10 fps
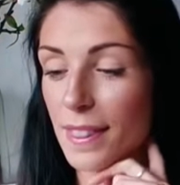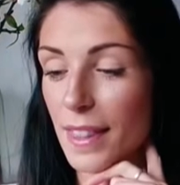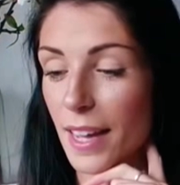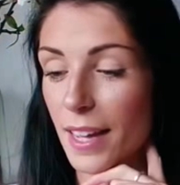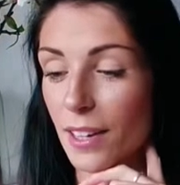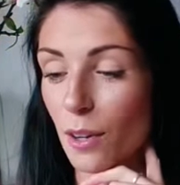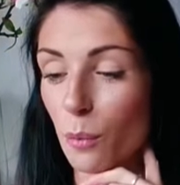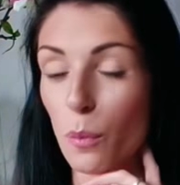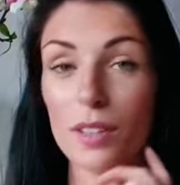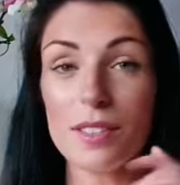then
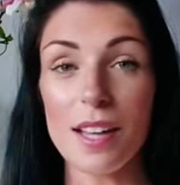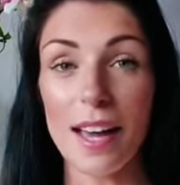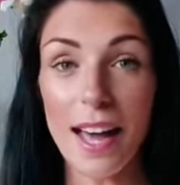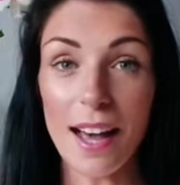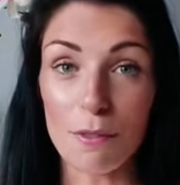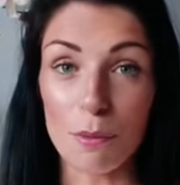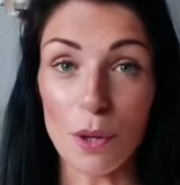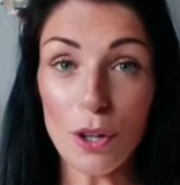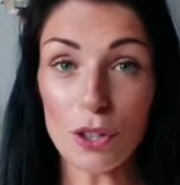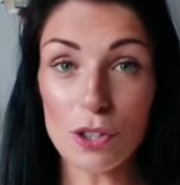ones I have
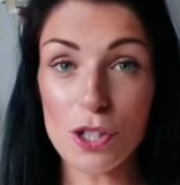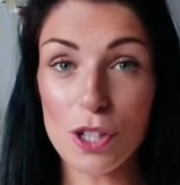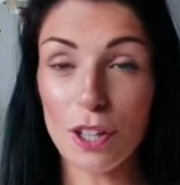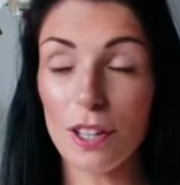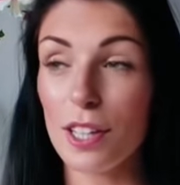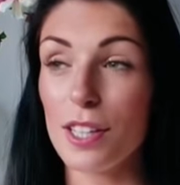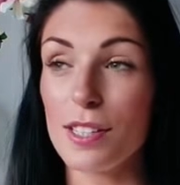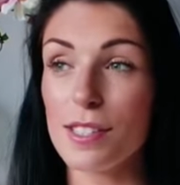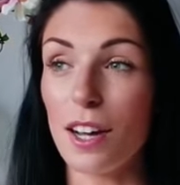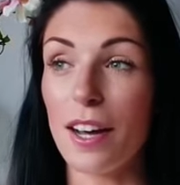watched,
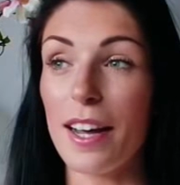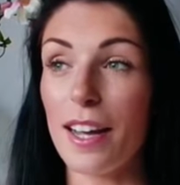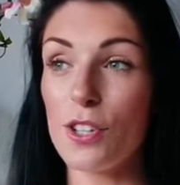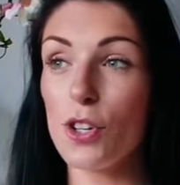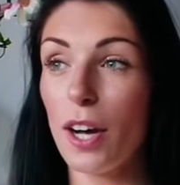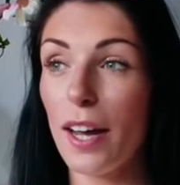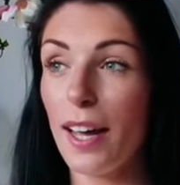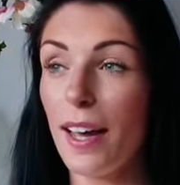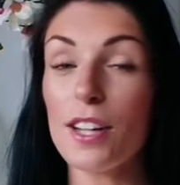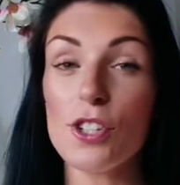because
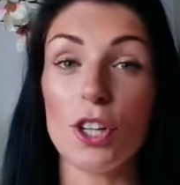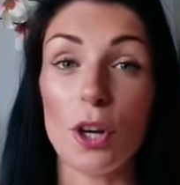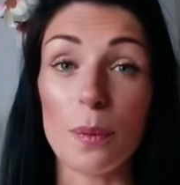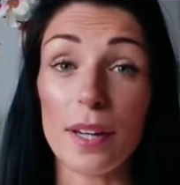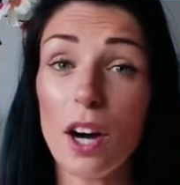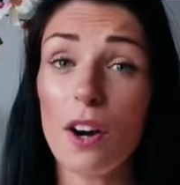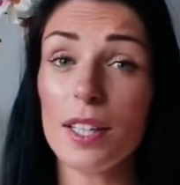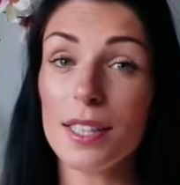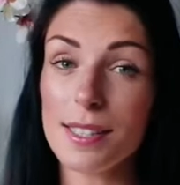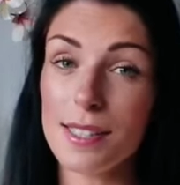we're
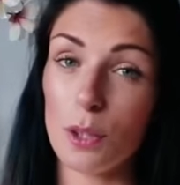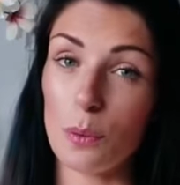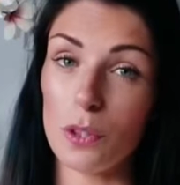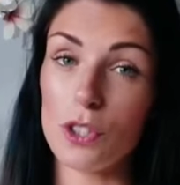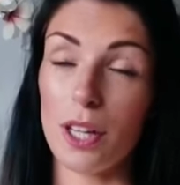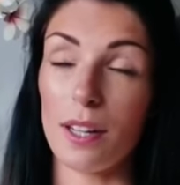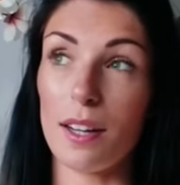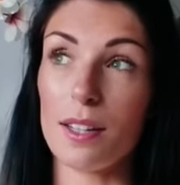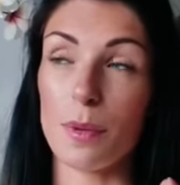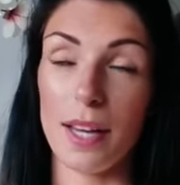currently still watching,
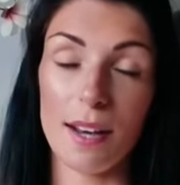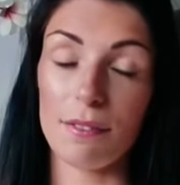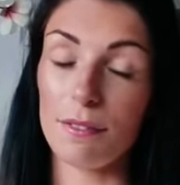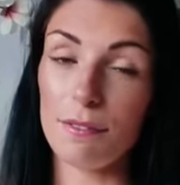like, as we haven't